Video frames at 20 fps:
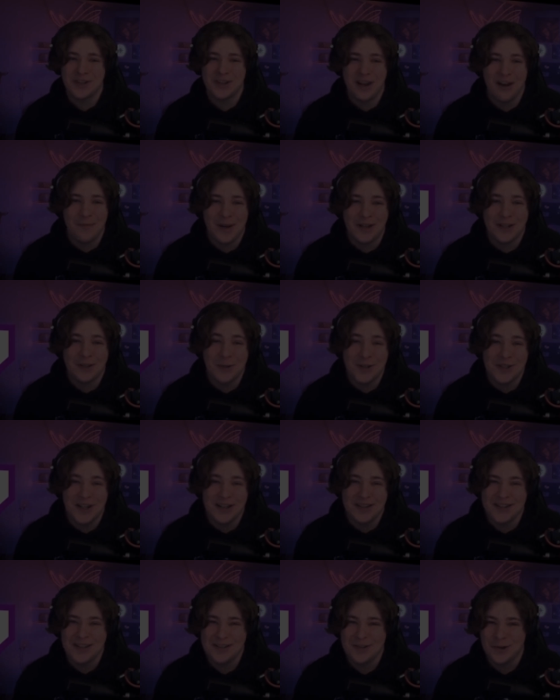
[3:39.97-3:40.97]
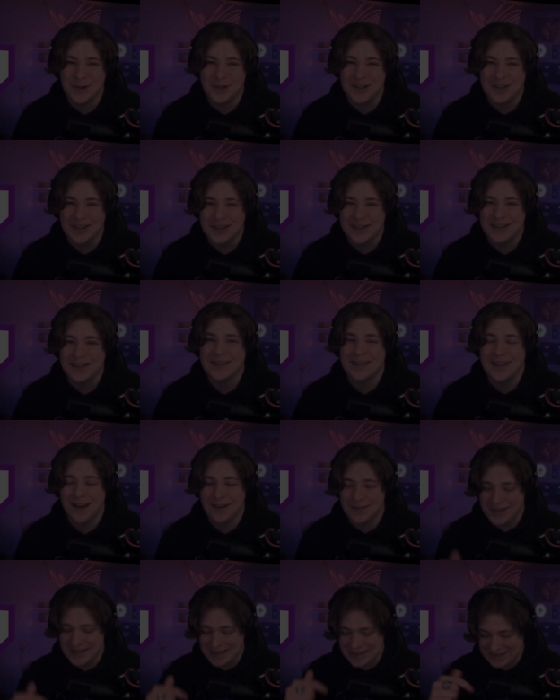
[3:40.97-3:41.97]
check out my Twitch and Discord
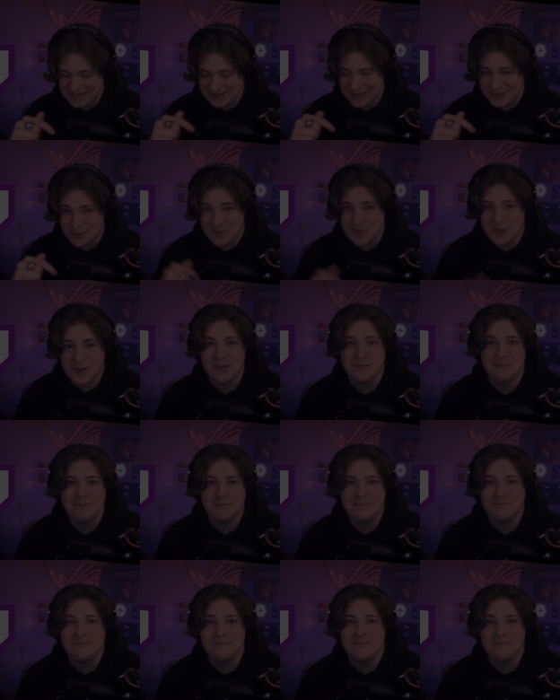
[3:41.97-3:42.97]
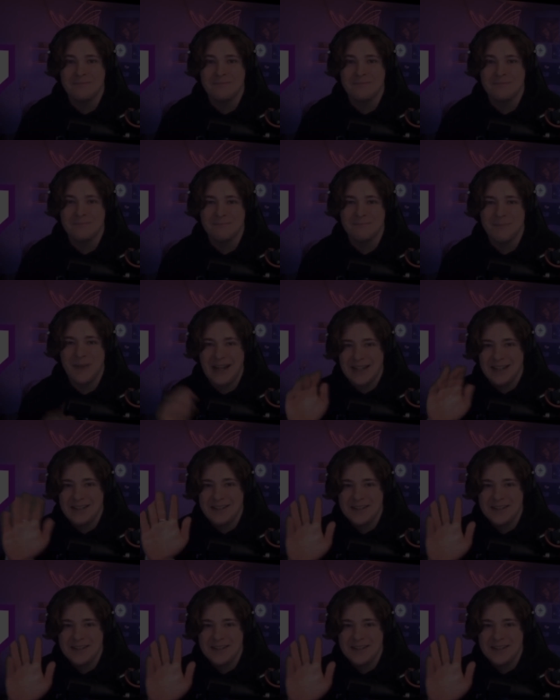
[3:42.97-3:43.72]
down in the description. Bye.